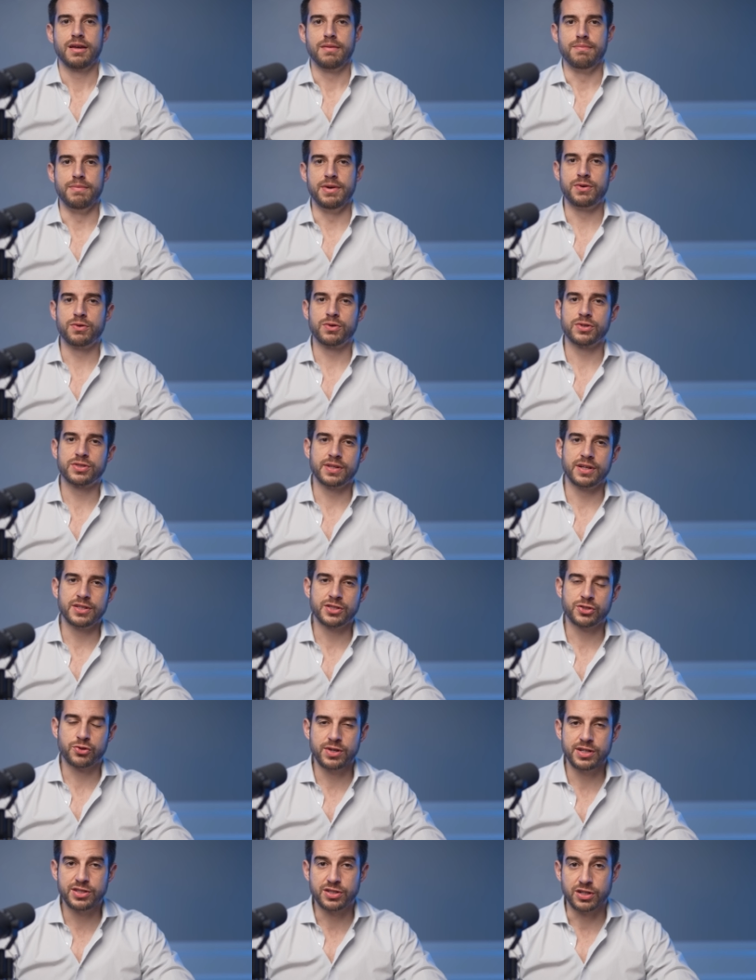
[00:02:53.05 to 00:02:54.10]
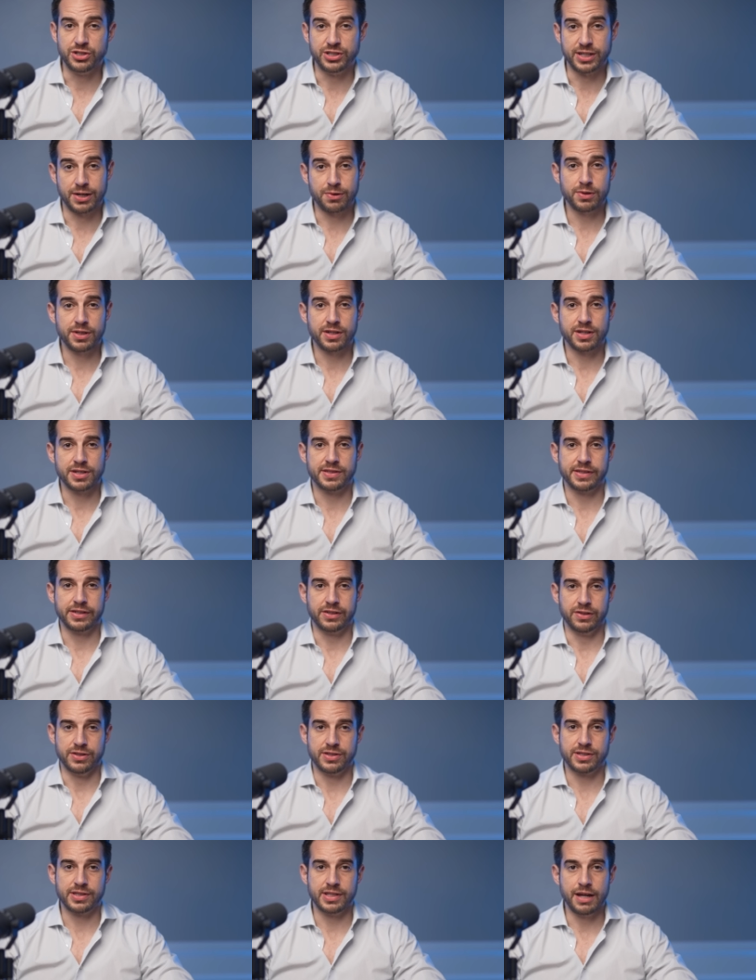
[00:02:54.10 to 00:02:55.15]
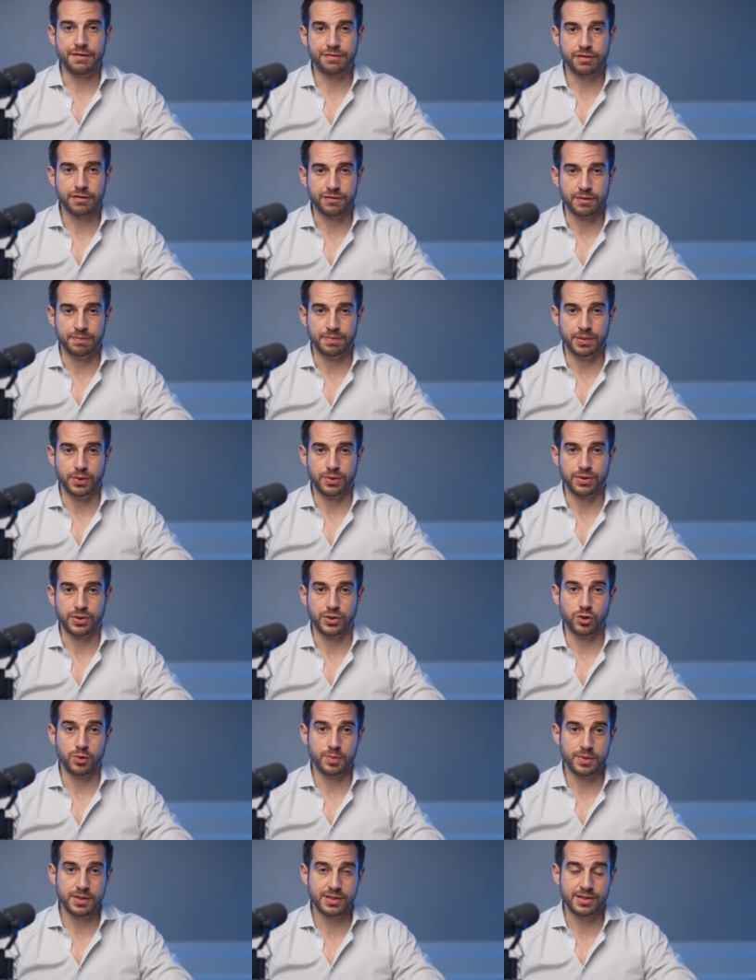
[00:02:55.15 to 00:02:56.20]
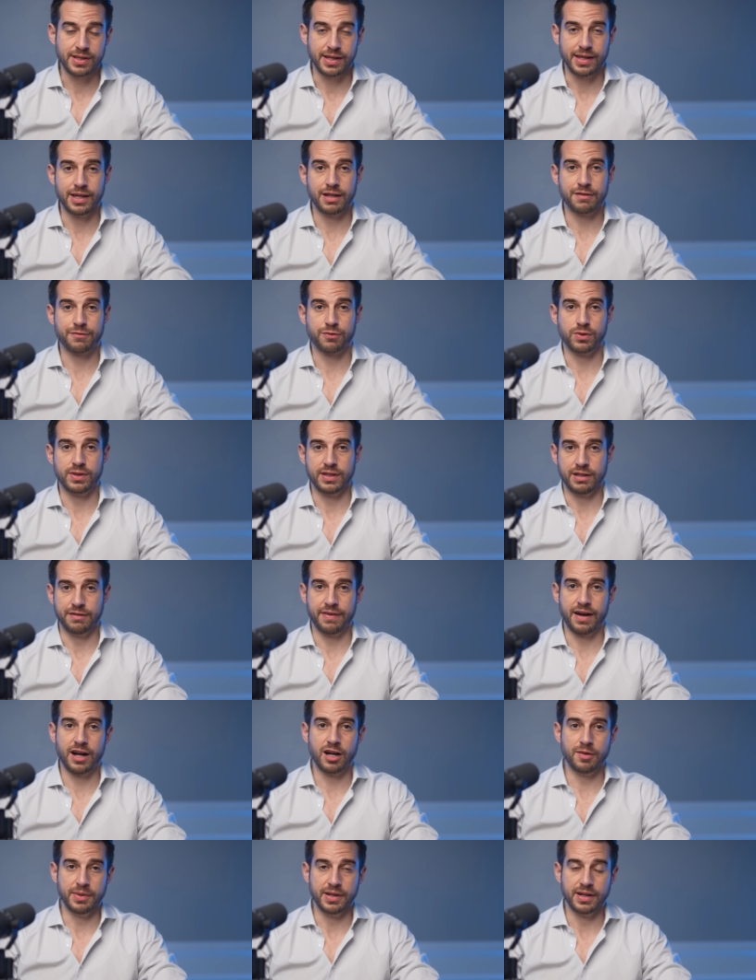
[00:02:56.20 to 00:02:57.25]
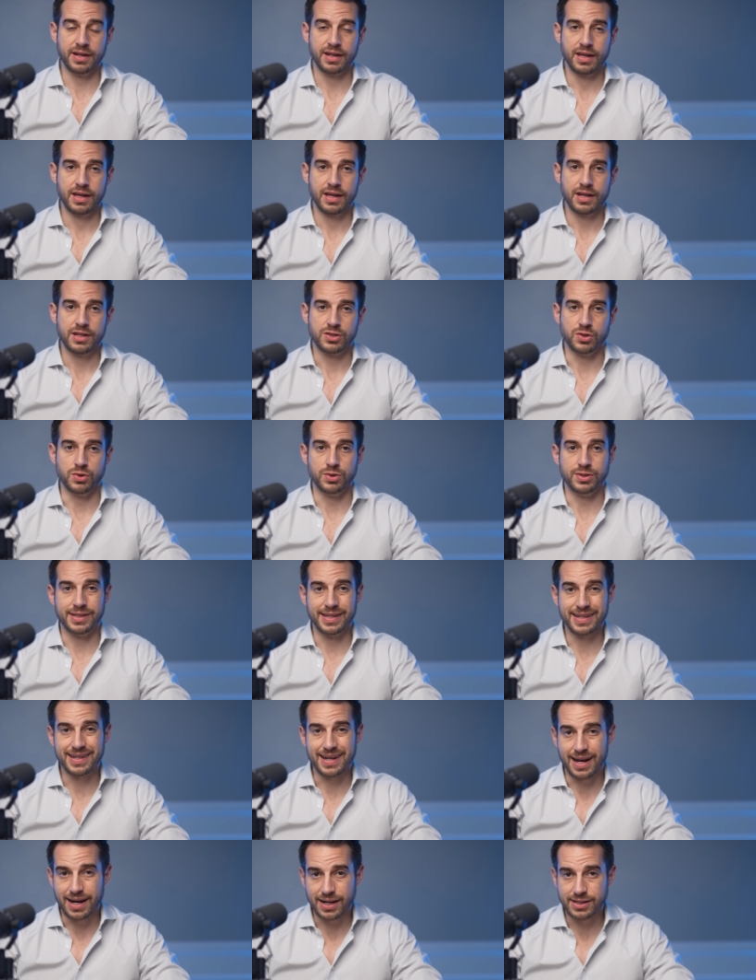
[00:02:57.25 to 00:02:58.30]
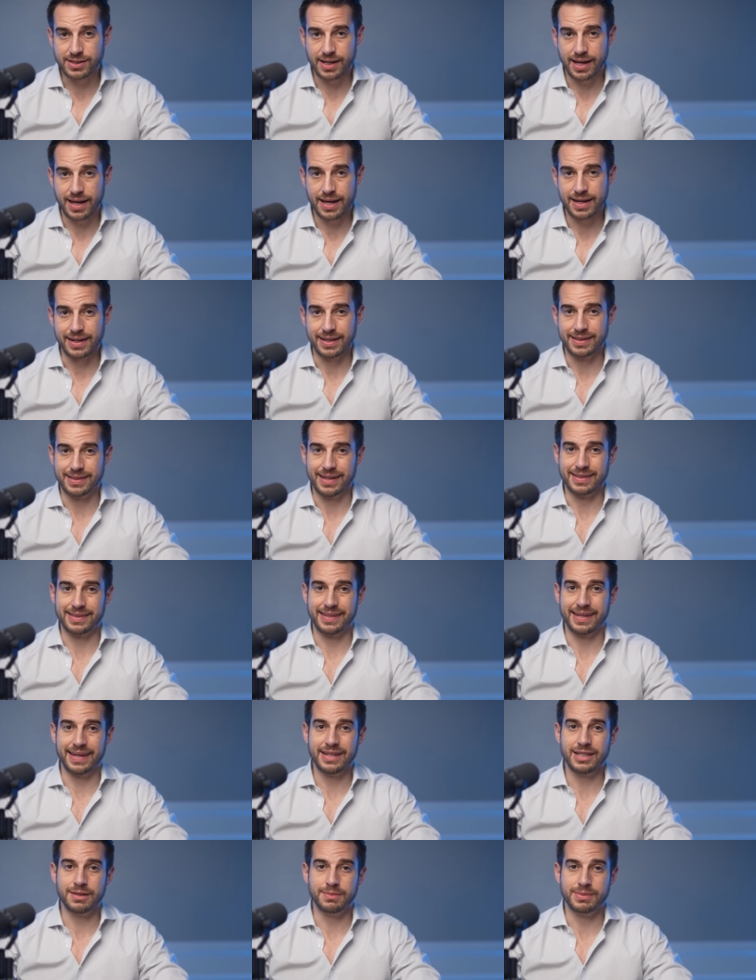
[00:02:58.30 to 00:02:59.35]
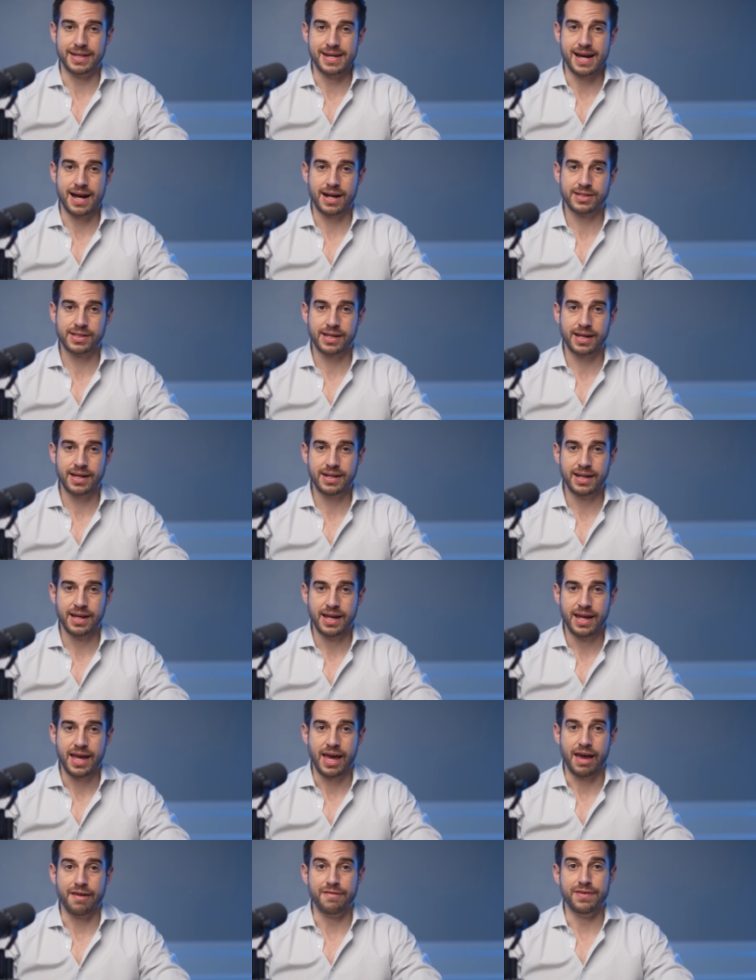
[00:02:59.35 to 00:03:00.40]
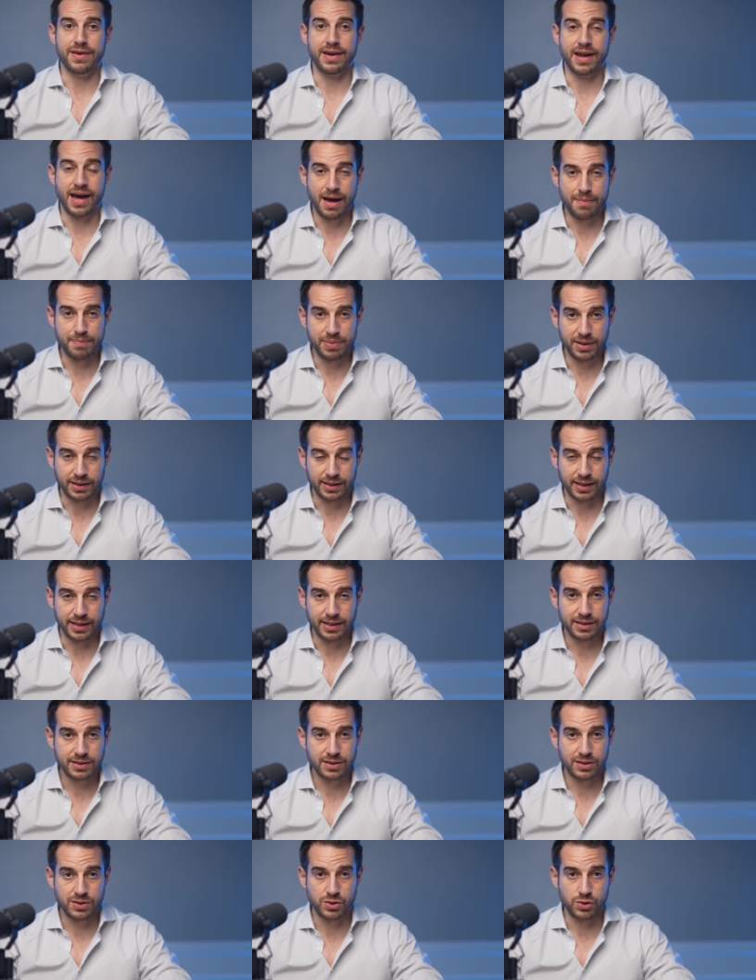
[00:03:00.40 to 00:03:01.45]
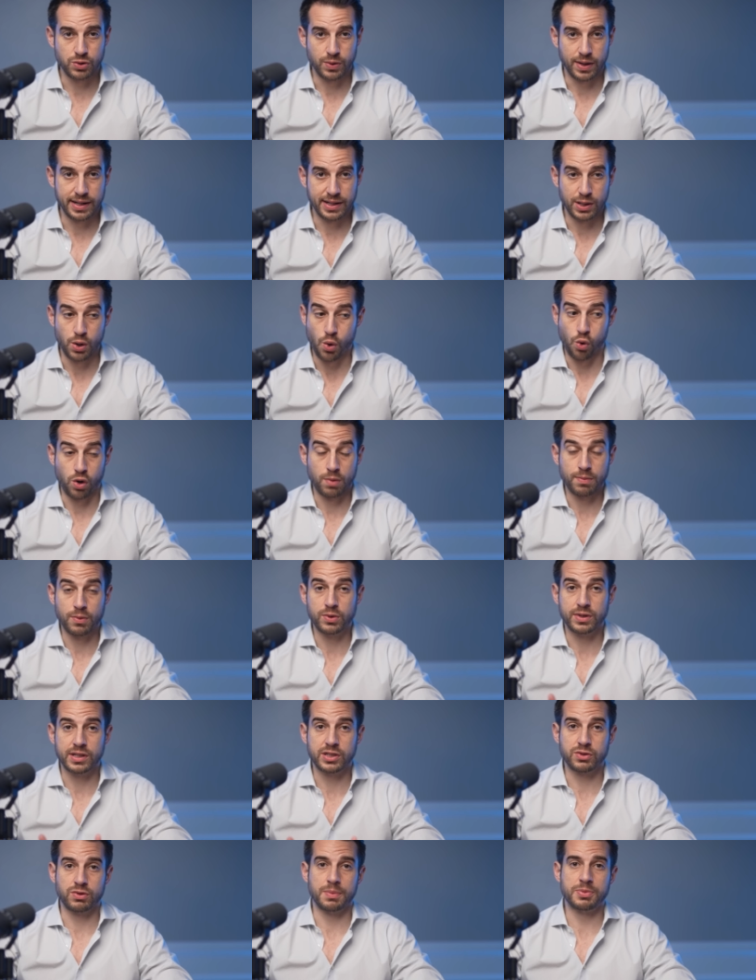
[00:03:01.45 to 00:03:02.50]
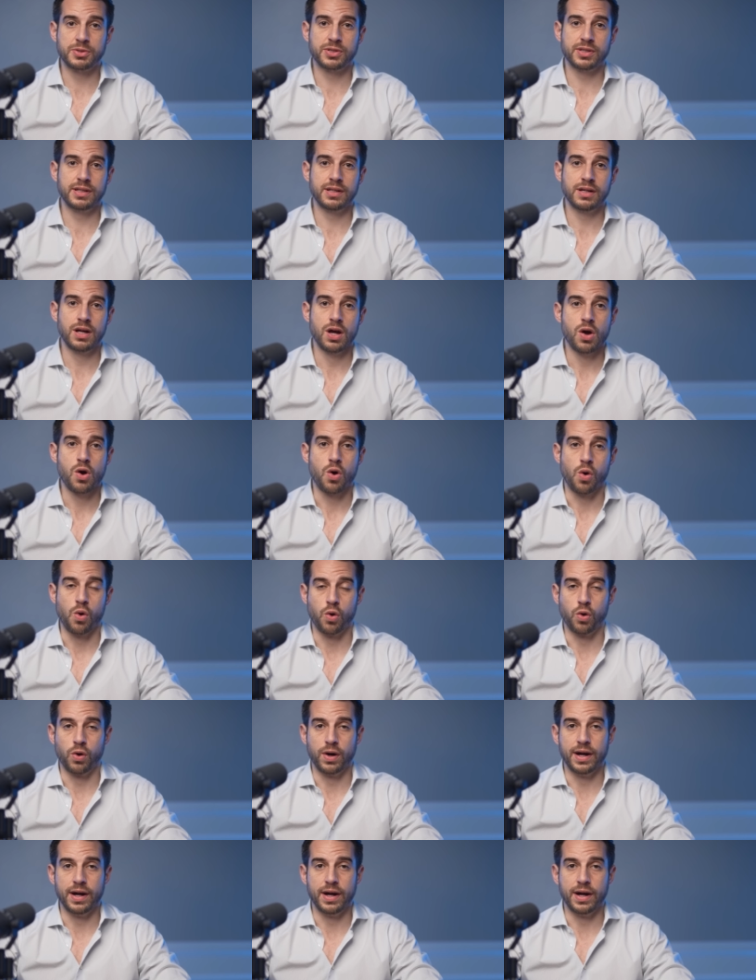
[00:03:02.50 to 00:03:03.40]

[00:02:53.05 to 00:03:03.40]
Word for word: Mineral sunscreens are generally considered safer for both humans and for the environment. So zinc oxide and titanium dioxide have not been linked to any hormone disruption or